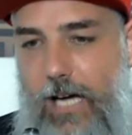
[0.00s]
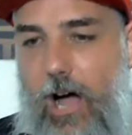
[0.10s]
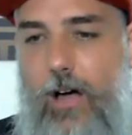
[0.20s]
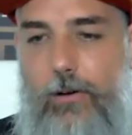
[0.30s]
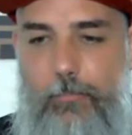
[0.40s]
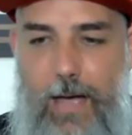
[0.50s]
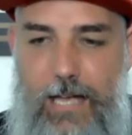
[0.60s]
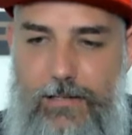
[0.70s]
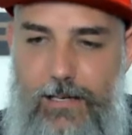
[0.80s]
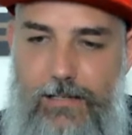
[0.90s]
Oh,
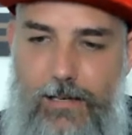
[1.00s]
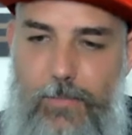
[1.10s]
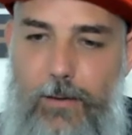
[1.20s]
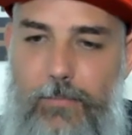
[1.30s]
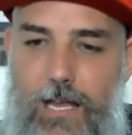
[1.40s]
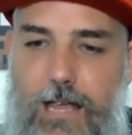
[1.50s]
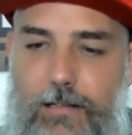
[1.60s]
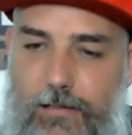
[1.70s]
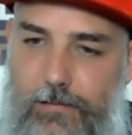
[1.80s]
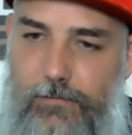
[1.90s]
Matt SMM,
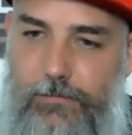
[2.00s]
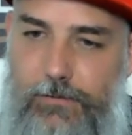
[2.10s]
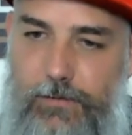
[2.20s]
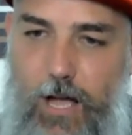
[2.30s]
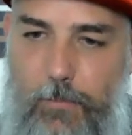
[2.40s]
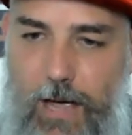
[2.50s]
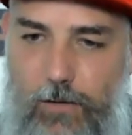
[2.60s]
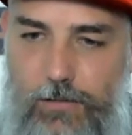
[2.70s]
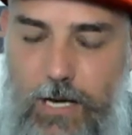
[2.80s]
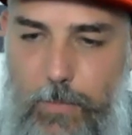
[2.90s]
yes. Yeah, Matt
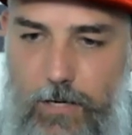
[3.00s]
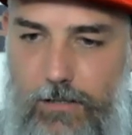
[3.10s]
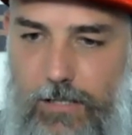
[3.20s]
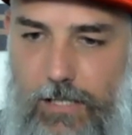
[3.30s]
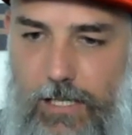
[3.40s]
will come on.